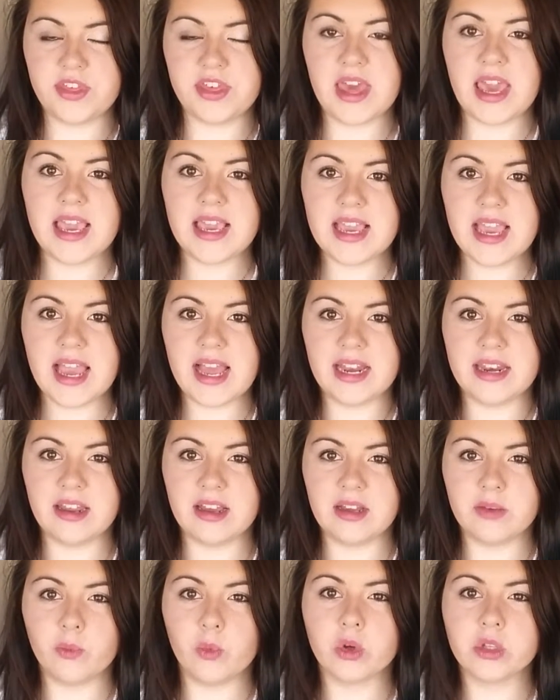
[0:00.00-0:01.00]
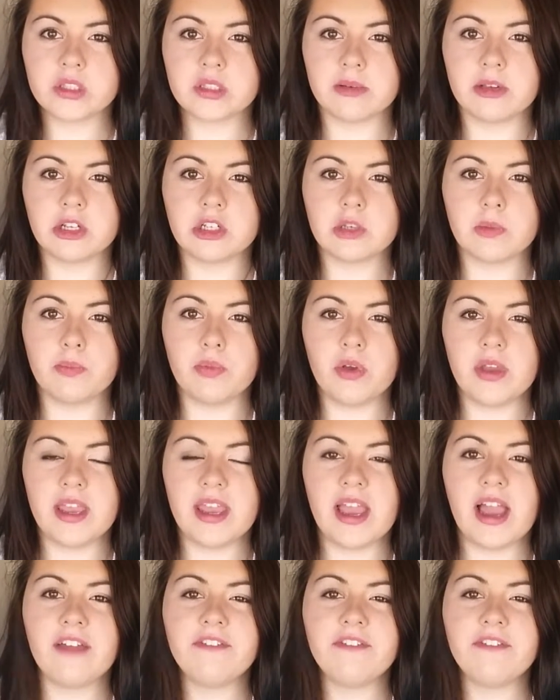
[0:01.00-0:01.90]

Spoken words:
thing and I want something to put here.